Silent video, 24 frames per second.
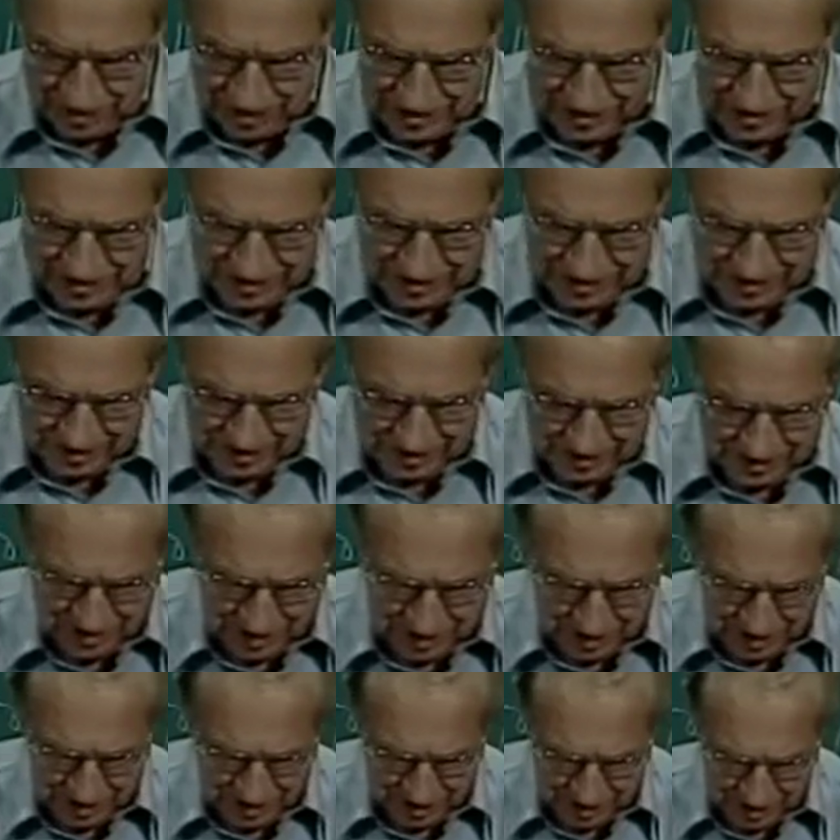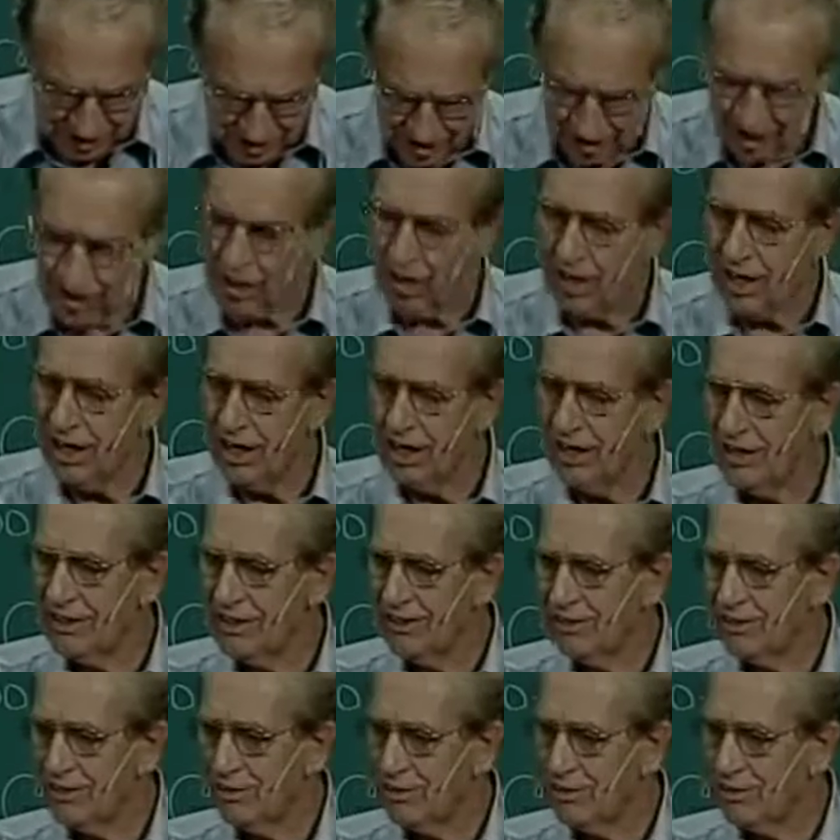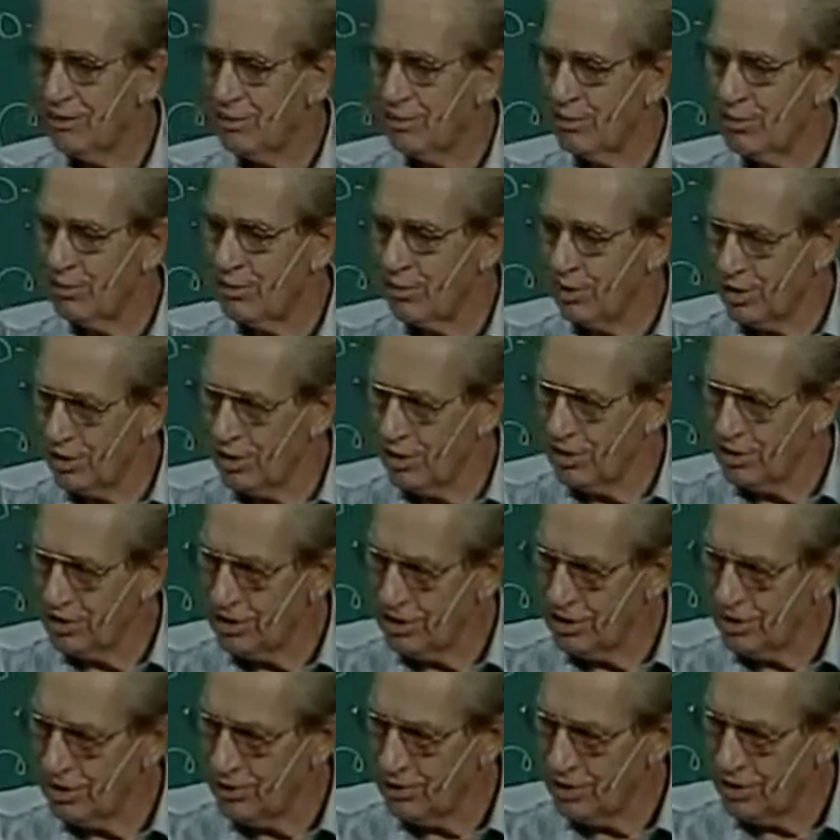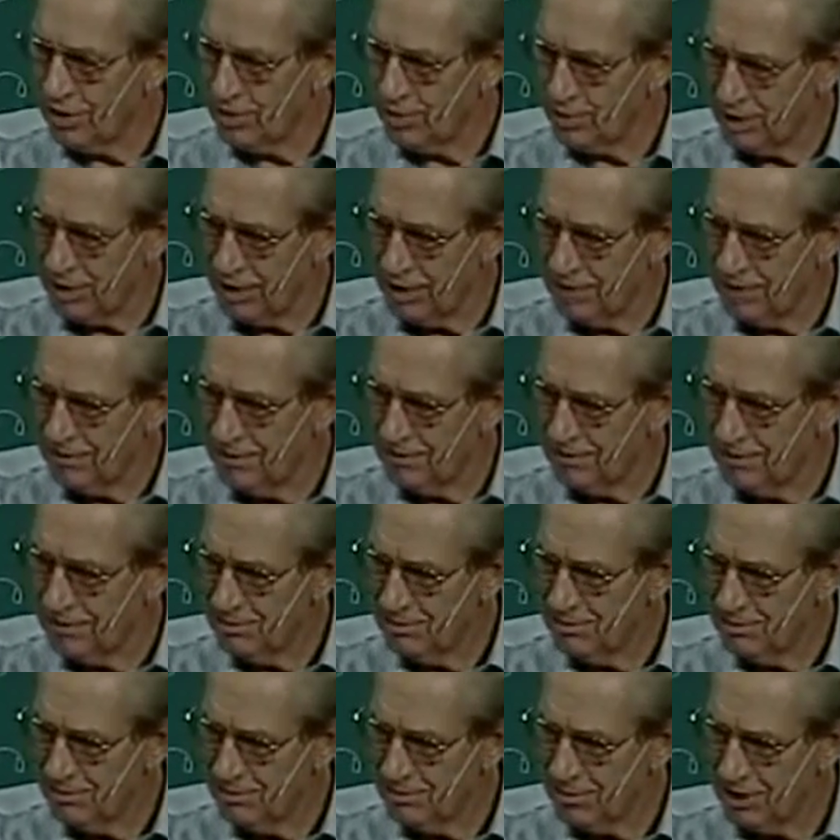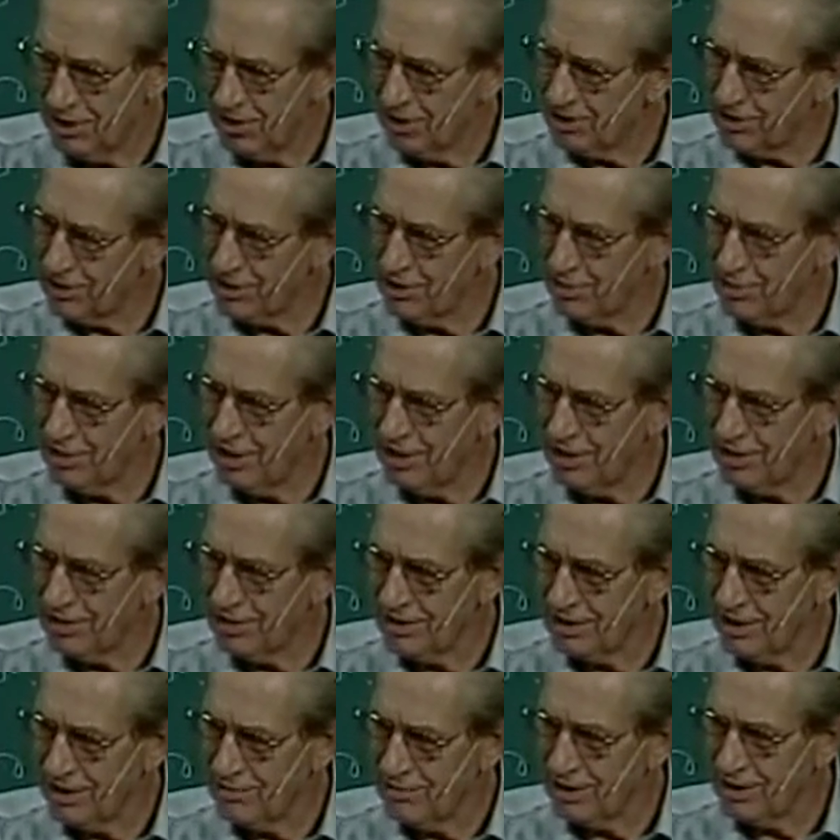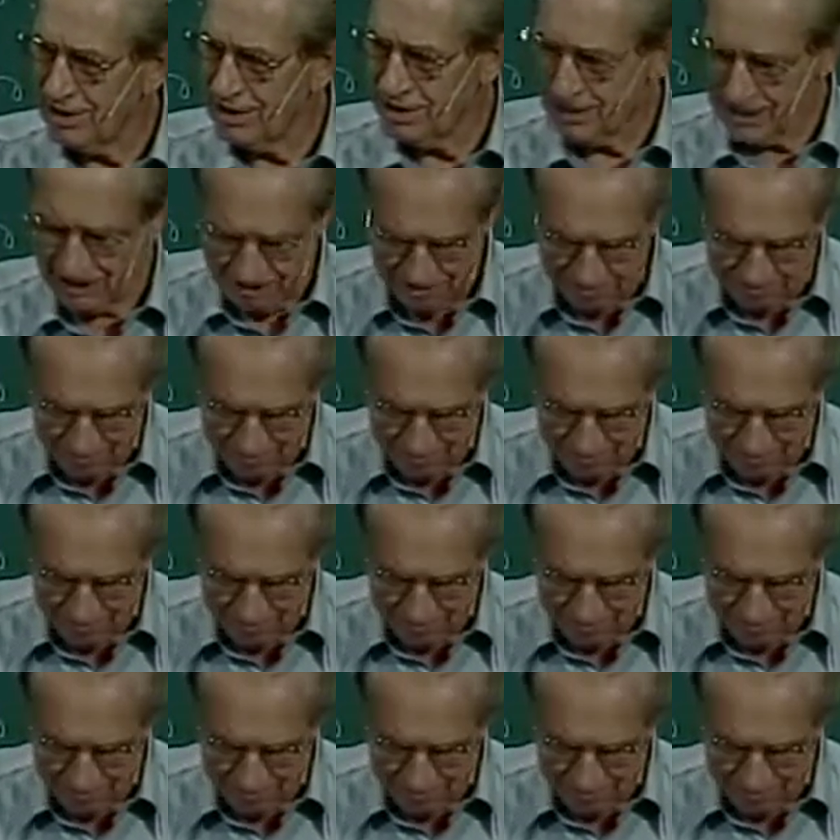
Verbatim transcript: things are by the law purged with blood. But here's the part that I'm looking at.